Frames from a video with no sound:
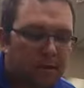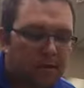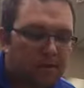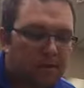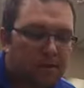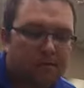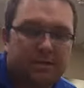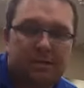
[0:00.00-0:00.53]

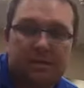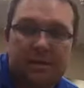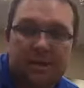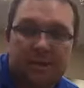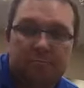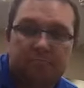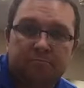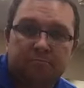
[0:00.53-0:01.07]
So
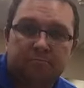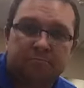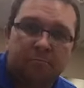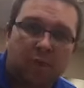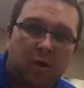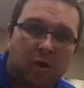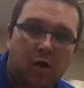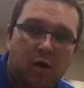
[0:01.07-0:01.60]
sitting,
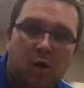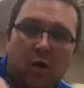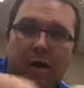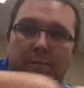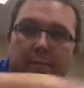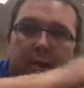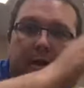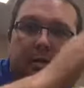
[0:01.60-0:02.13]
high
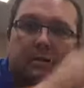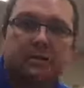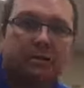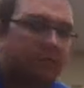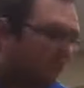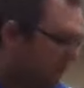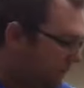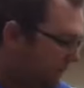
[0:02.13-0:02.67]
amounts
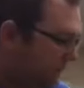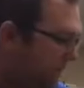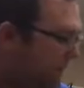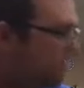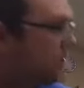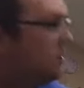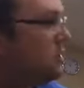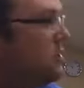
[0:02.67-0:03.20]
of hip
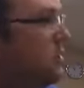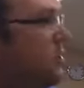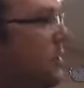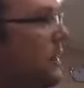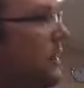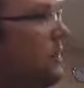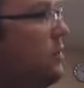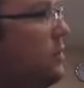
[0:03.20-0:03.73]
flexion, show
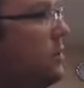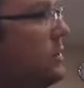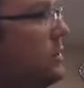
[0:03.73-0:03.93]
again on the